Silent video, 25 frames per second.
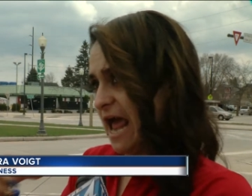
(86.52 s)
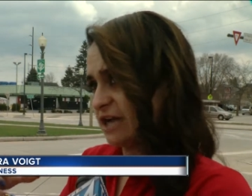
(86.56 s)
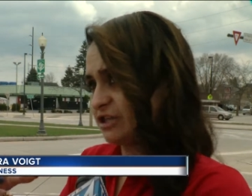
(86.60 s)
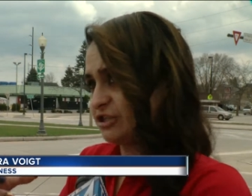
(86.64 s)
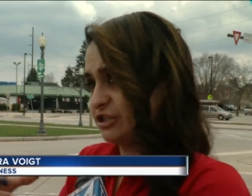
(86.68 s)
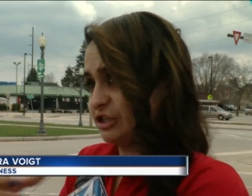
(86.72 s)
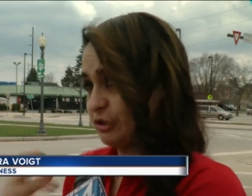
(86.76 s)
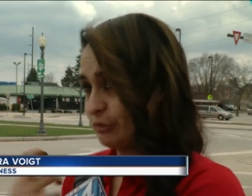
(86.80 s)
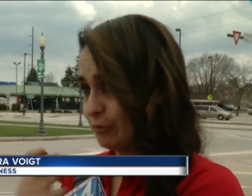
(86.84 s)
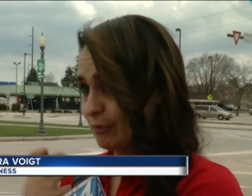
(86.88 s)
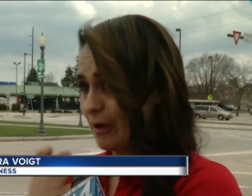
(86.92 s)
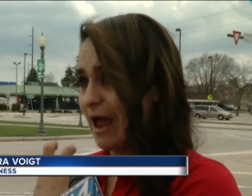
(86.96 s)

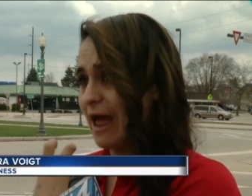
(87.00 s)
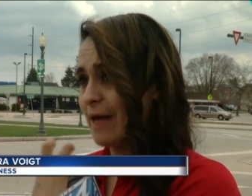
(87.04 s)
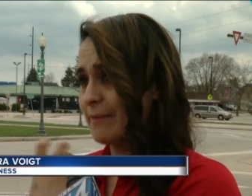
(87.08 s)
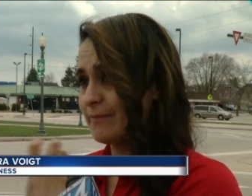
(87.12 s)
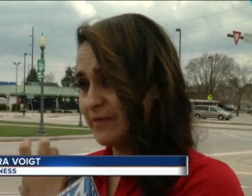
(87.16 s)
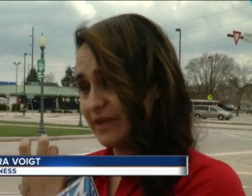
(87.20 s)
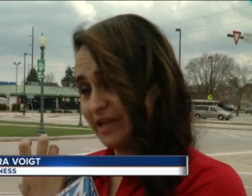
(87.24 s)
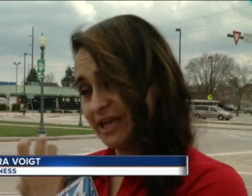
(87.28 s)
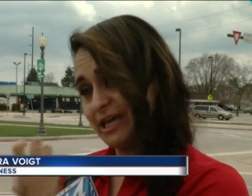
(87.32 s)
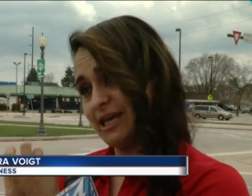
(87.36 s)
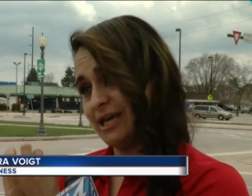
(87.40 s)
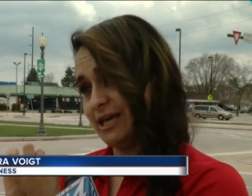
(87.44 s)
actually grabbed
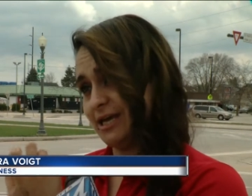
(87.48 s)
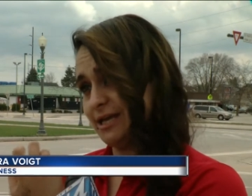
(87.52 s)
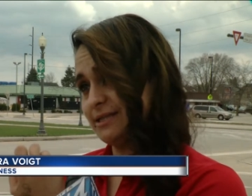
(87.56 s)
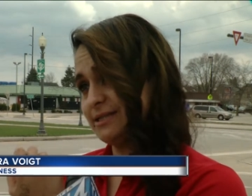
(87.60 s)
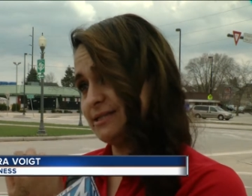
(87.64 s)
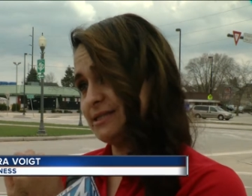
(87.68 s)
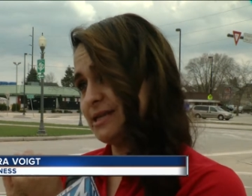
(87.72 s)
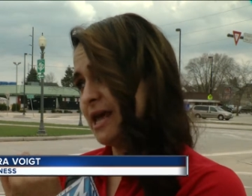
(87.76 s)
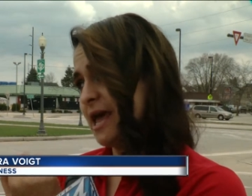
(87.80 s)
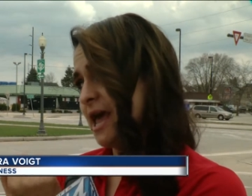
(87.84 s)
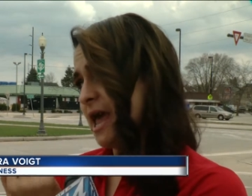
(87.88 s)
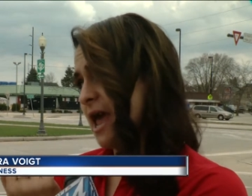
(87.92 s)
the
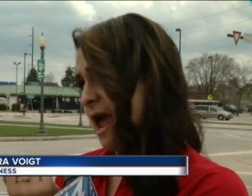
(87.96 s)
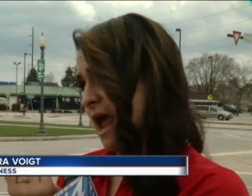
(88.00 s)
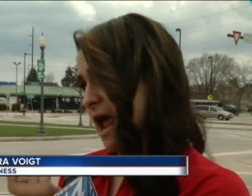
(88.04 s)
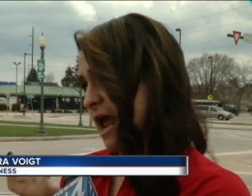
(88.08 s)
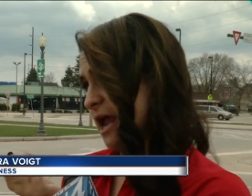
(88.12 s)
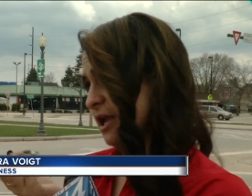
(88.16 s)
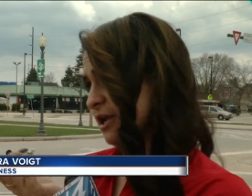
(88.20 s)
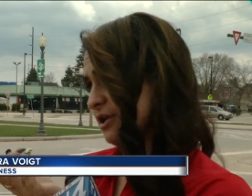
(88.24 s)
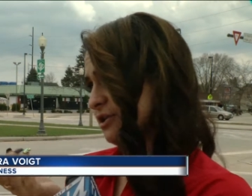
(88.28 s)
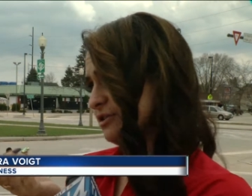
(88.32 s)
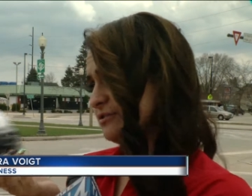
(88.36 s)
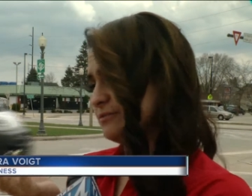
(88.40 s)
kids
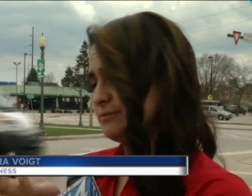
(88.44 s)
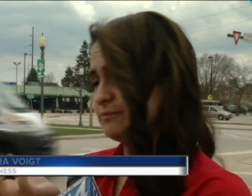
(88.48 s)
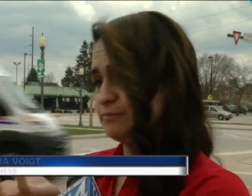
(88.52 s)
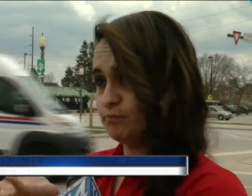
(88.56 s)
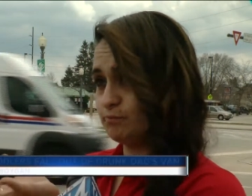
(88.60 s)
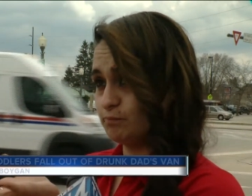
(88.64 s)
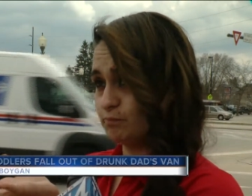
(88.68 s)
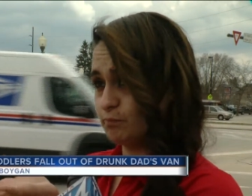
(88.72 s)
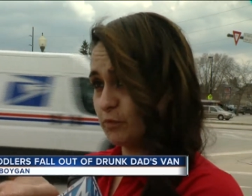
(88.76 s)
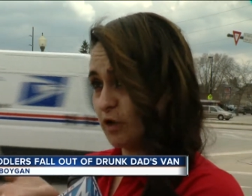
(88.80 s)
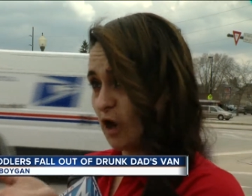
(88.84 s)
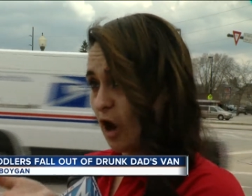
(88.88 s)
and
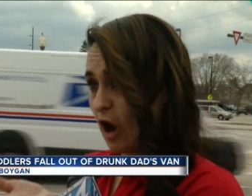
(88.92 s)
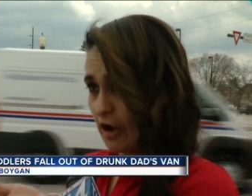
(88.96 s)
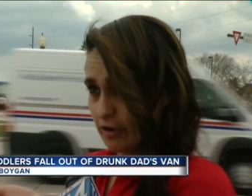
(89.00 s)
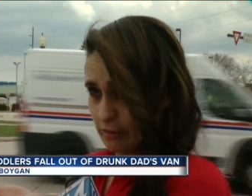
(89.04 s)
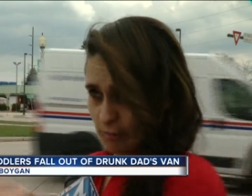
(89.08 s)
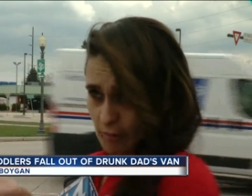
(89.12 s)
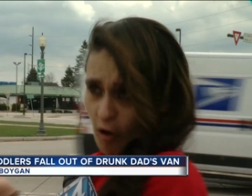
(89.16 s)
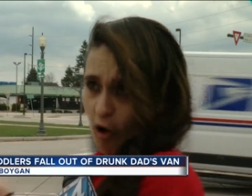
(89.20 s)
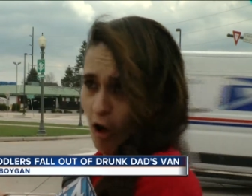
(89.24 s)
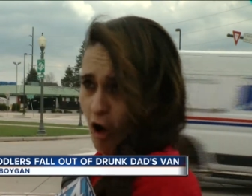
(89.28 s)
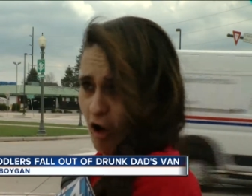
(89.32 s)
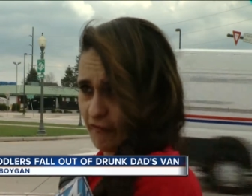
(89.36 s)
got
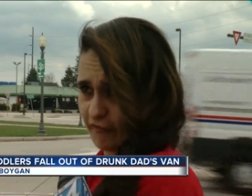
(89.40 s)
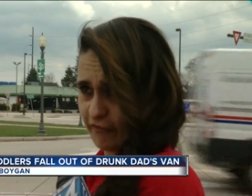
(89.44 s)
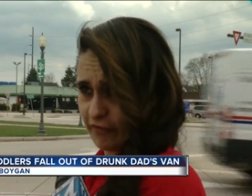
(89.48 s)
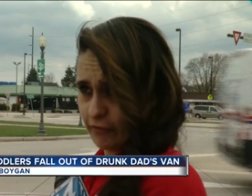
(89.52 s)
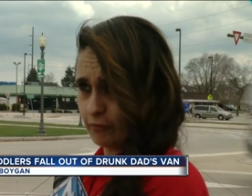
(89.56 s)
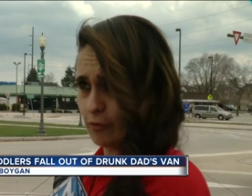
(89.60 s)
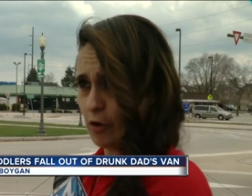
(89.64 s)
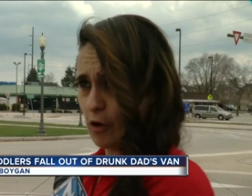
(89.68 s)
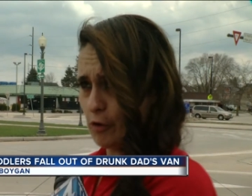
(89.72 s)
them off the